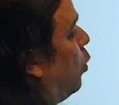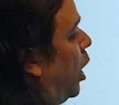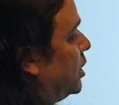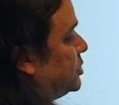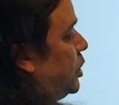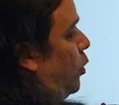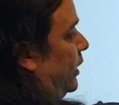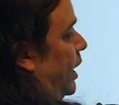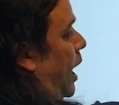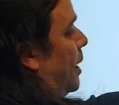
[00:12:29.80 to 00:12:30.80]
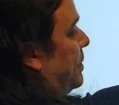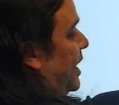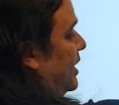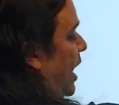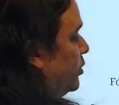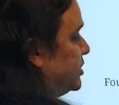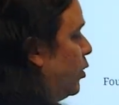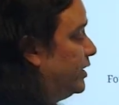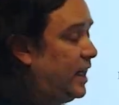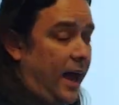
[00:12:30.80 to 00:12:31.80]
was going up and now it's
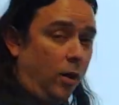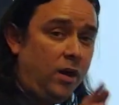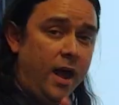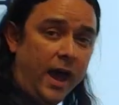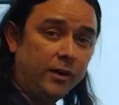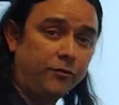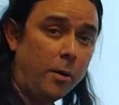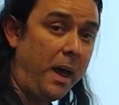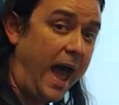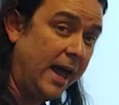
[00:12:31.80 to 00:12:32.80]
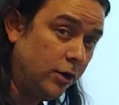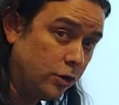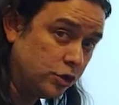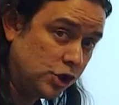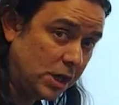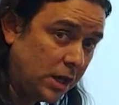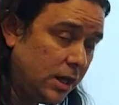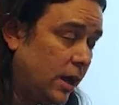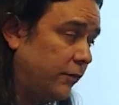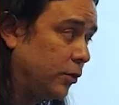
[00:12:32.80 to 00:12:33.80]
going down. And from
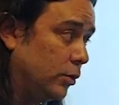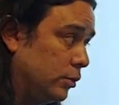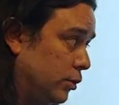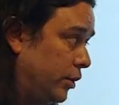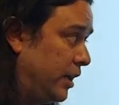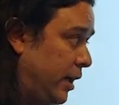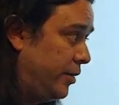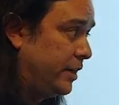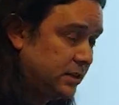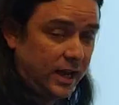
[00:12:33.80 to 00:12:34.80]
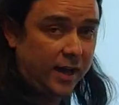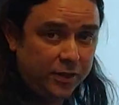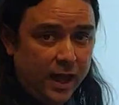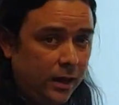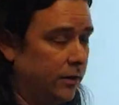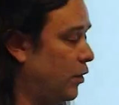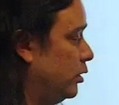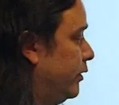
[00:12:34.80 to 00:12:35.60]
energy, if you're looking at this at the end of all